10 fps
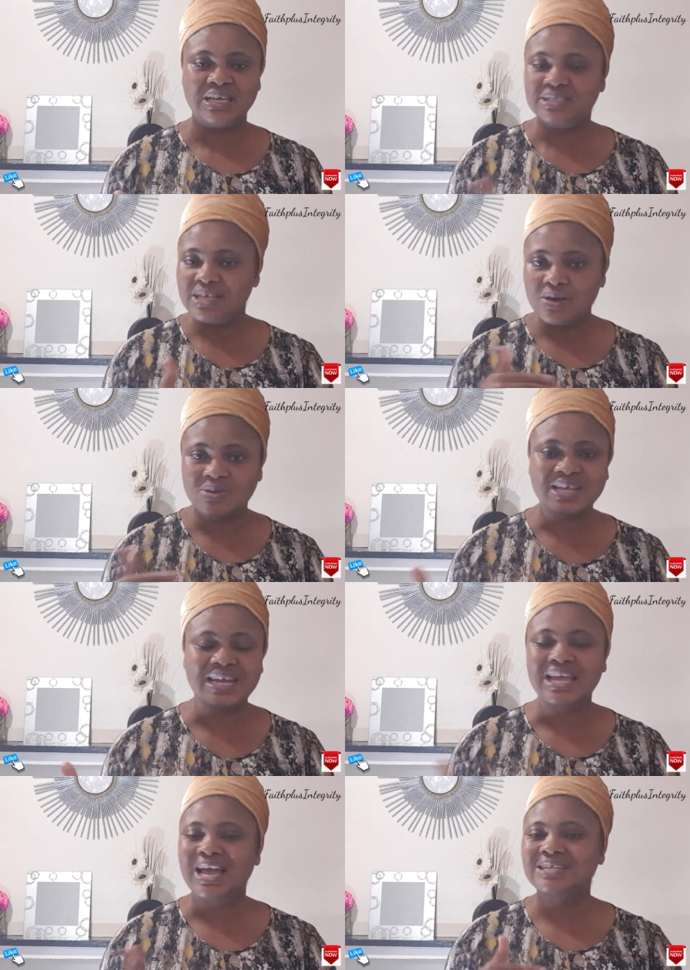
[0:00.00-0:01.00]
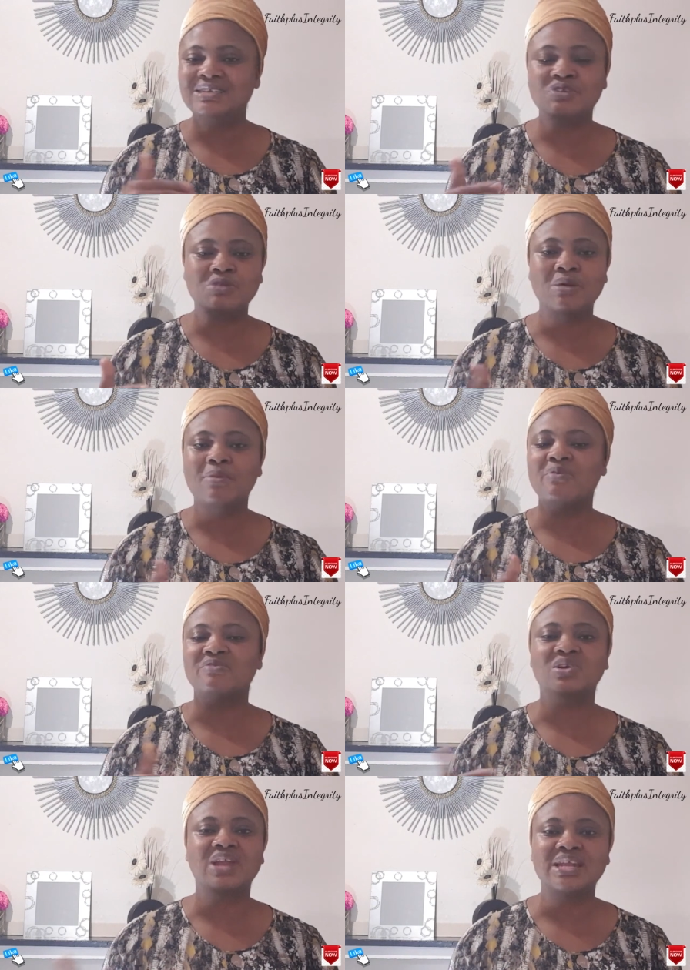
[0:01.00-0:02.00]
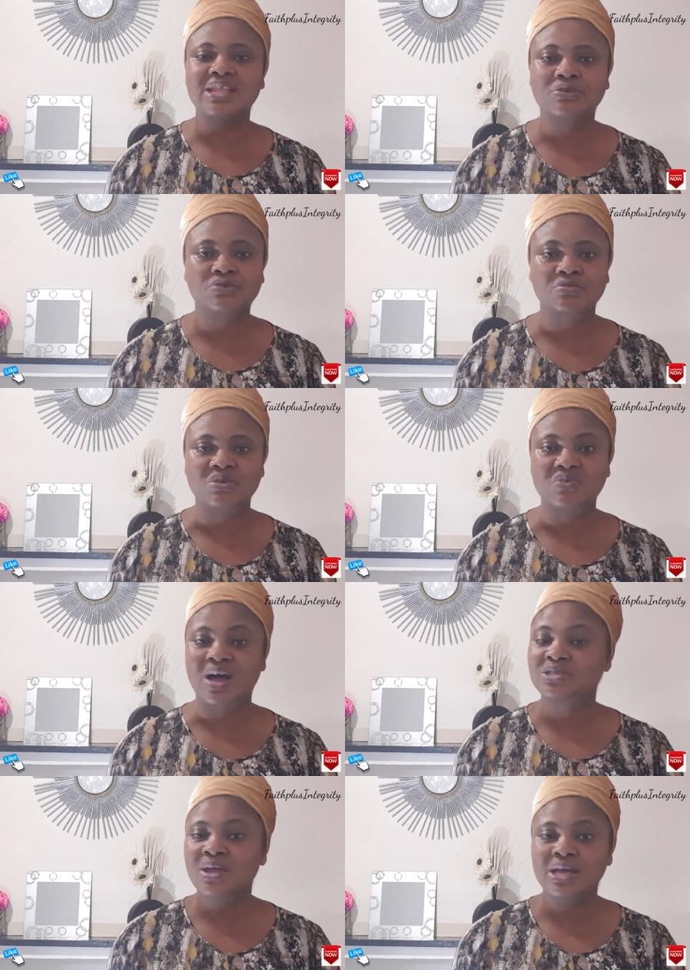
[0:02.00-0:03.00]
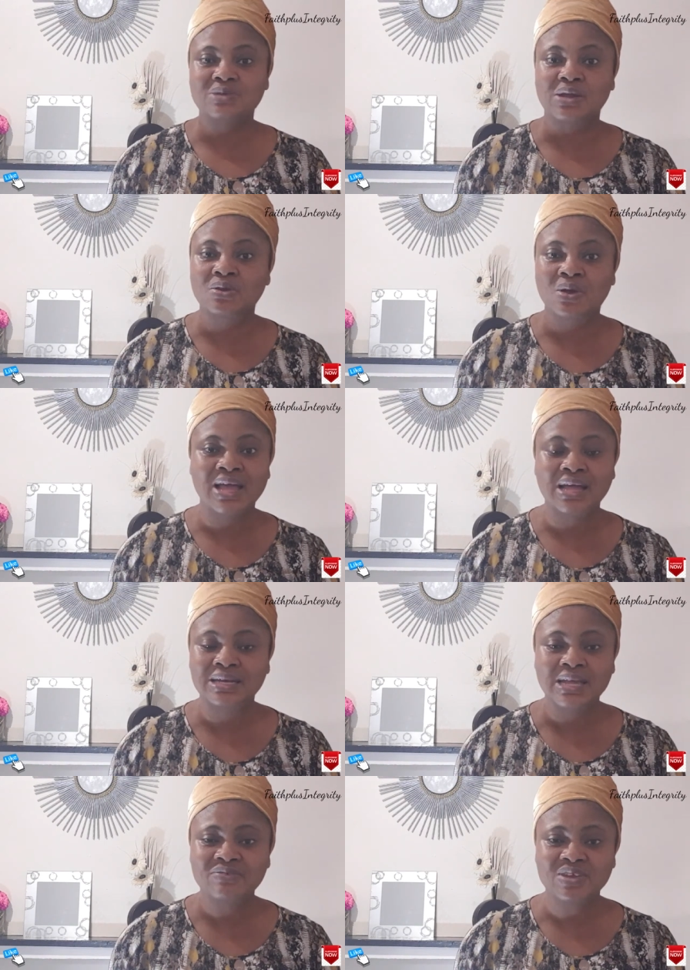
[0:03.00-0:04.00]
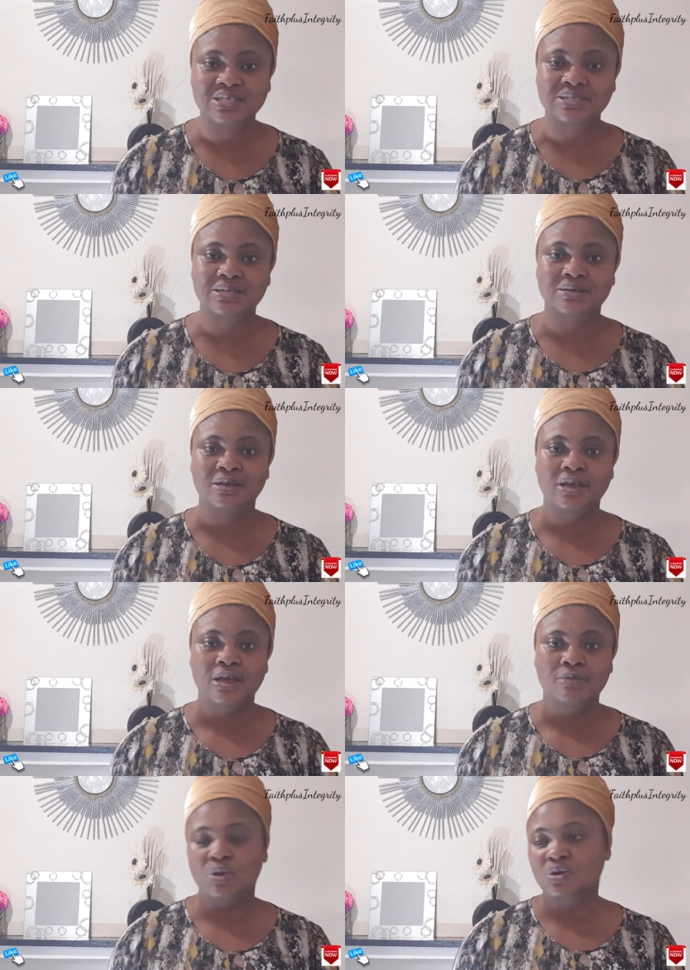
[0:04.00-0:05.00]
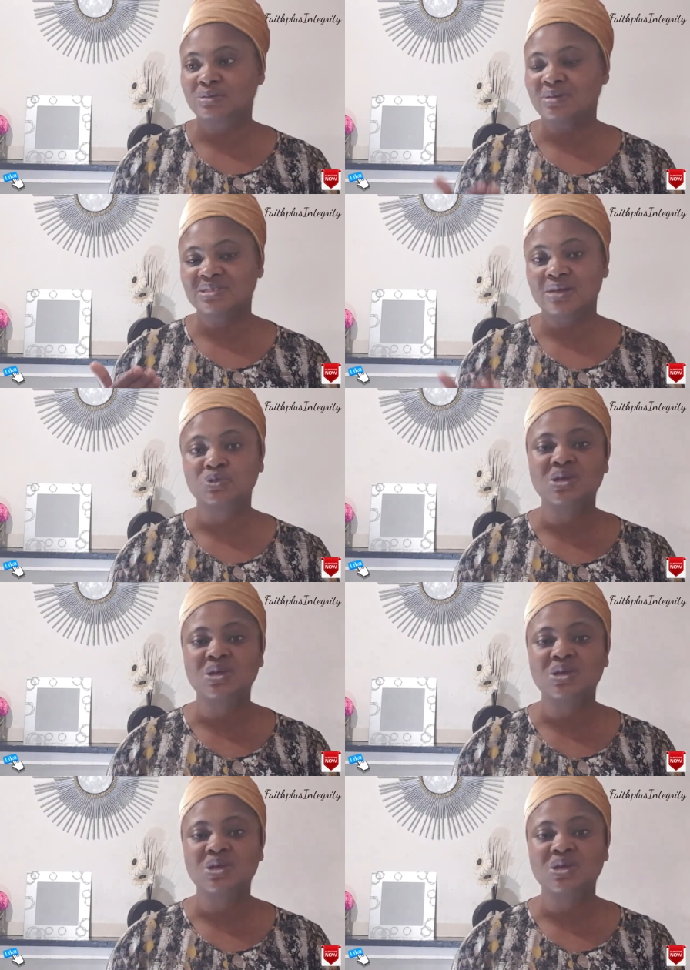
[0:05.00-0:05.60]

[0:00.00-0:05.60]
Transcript: He sees us and he can't even remember we've done anything wrong before. As long as we are no longer living in sin. Because the verse that